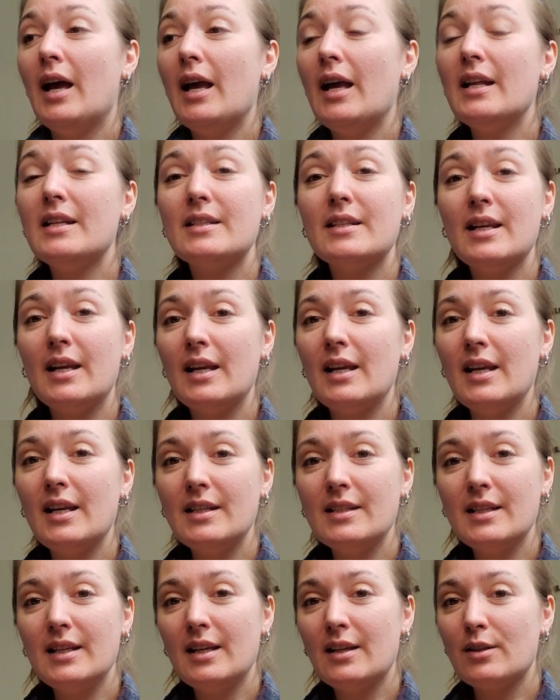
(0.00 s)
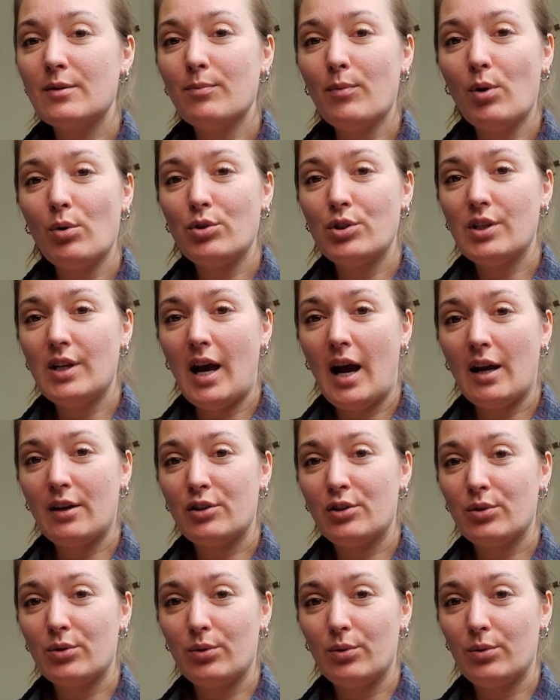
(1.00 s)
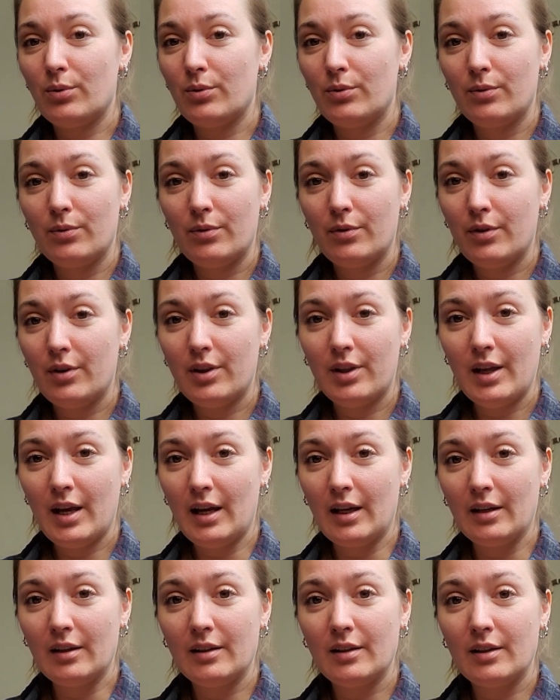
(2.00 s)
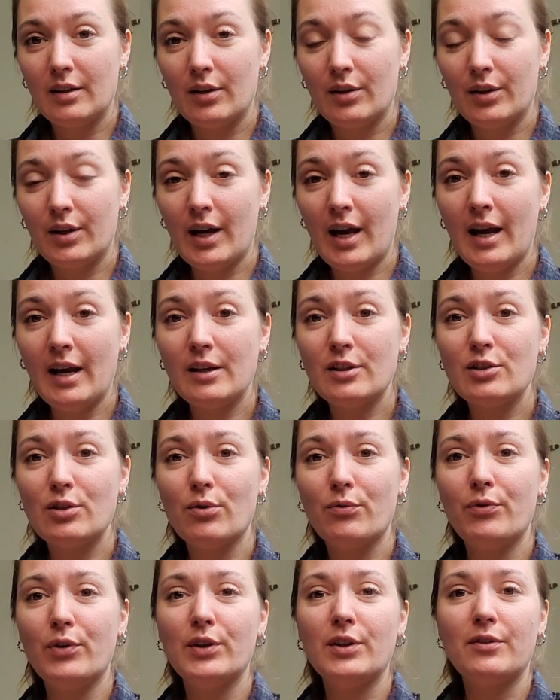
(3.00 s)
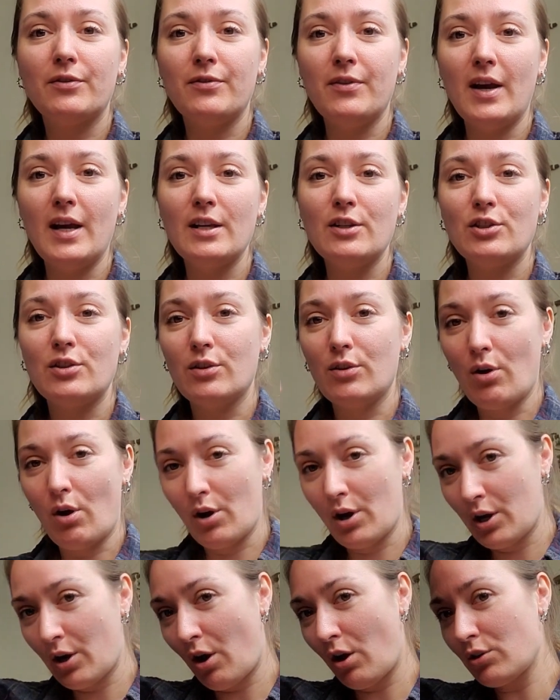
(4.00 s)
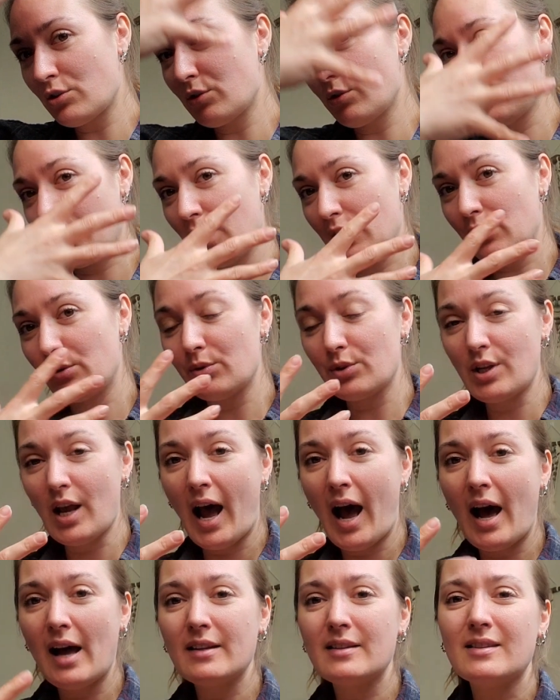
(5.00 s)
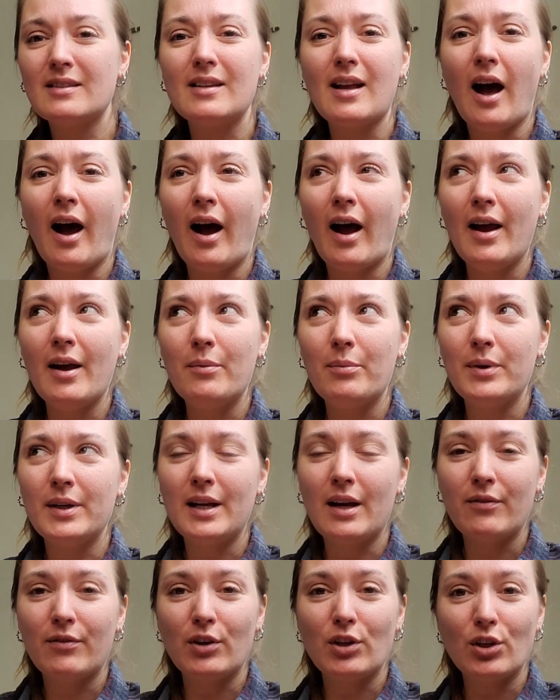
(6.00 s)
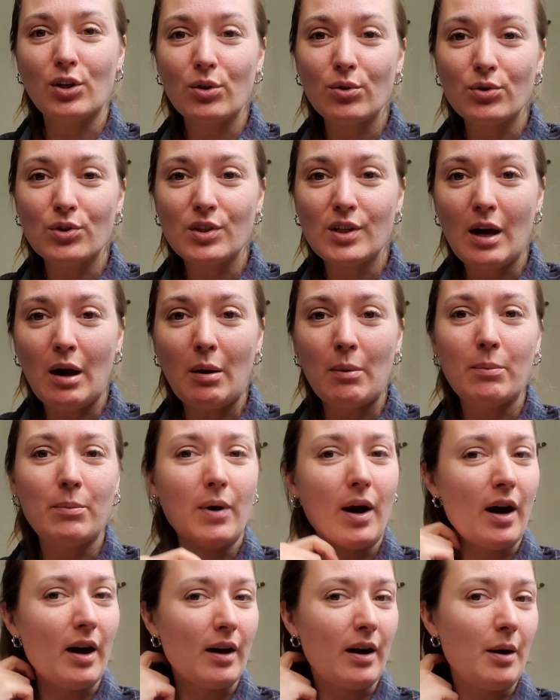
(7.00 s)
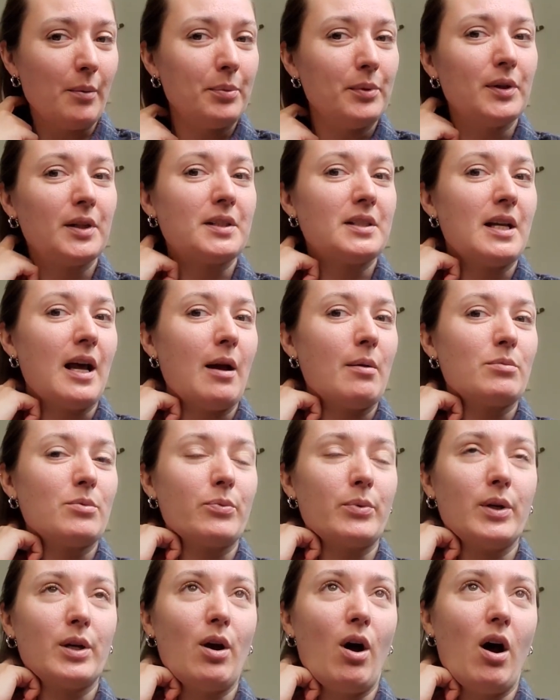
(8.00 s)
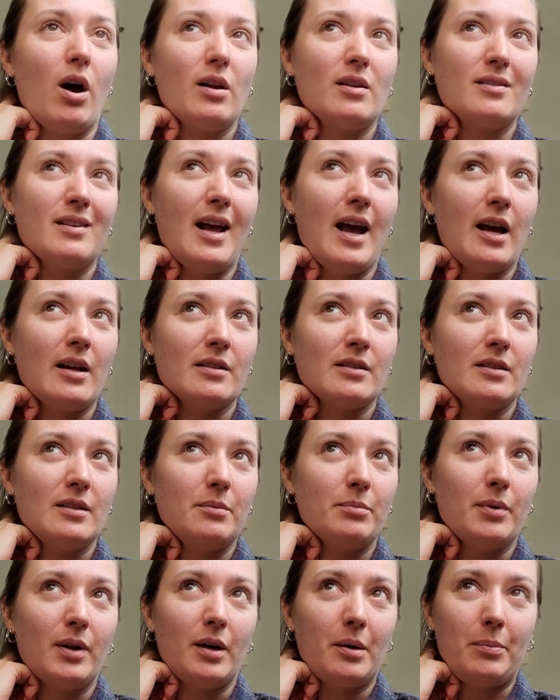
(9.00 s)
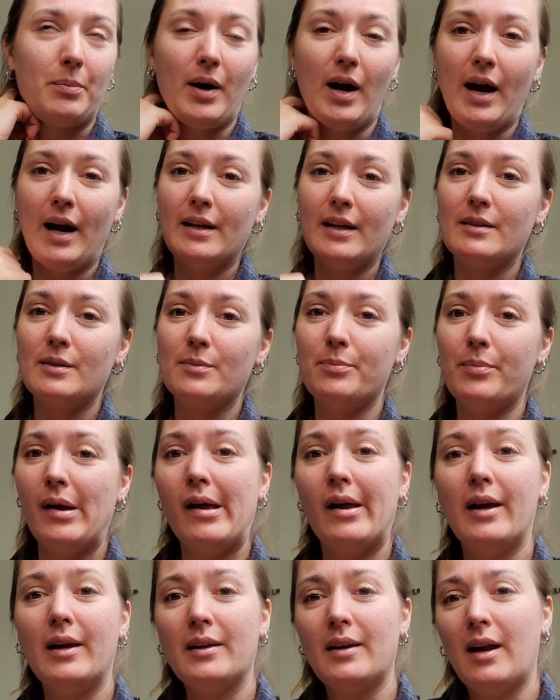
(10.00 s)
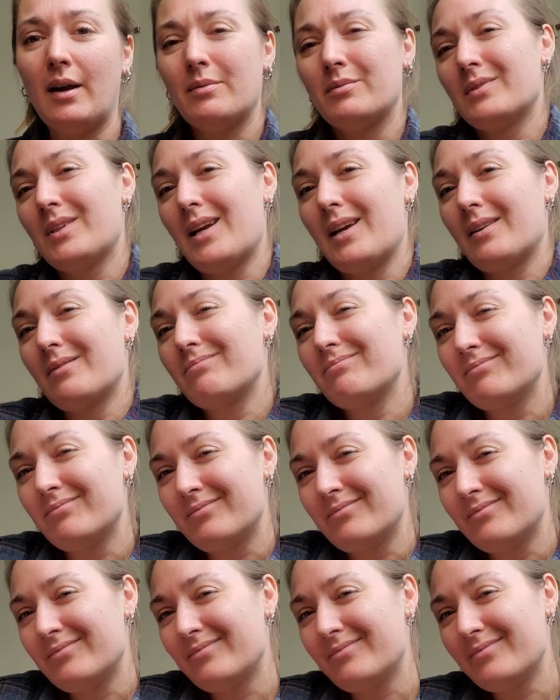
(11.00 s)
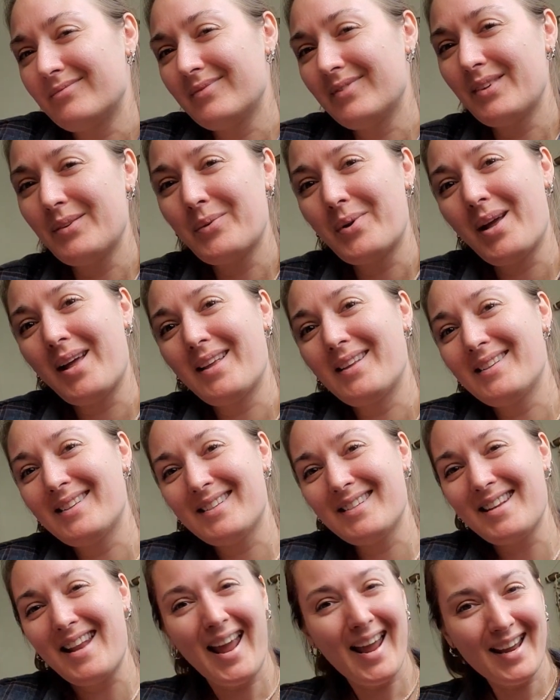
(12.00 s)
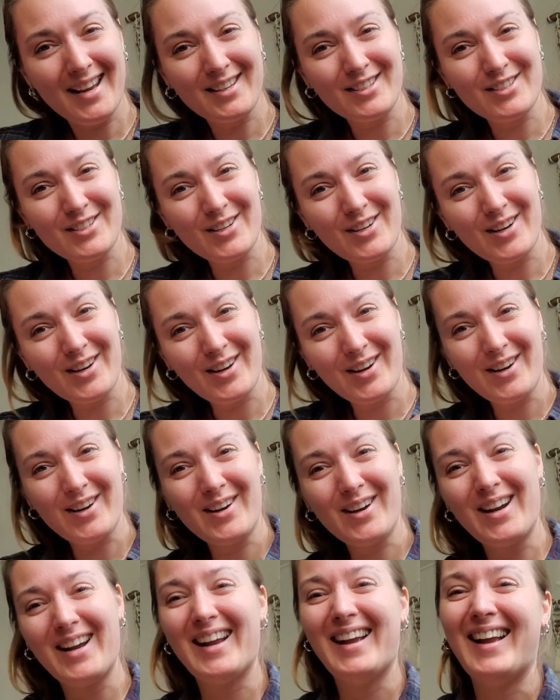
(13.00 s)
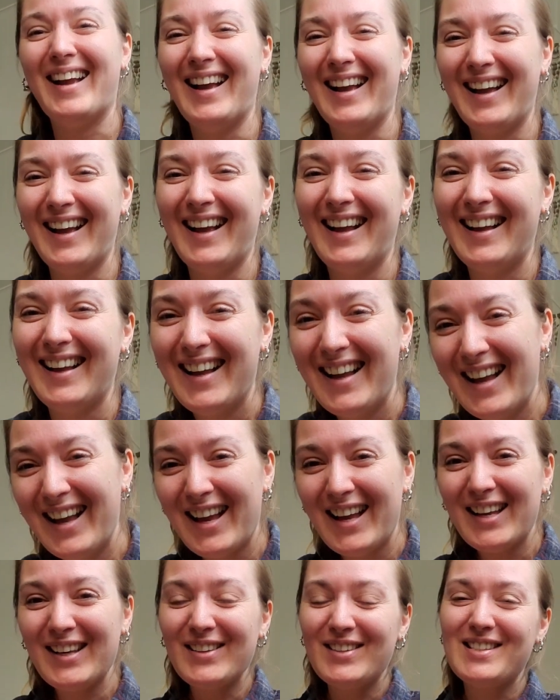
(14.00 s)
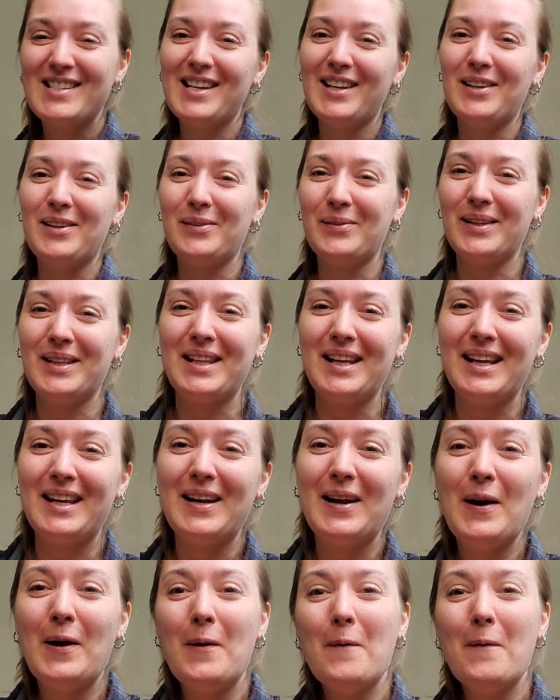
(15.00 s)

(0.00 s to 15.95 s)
It's the easiest, most natural thing. Okay, so for the face, you can also get those hats. We never used them. A couple of times we got nasty bug bites, but I'm like, what's nature? You deal with it.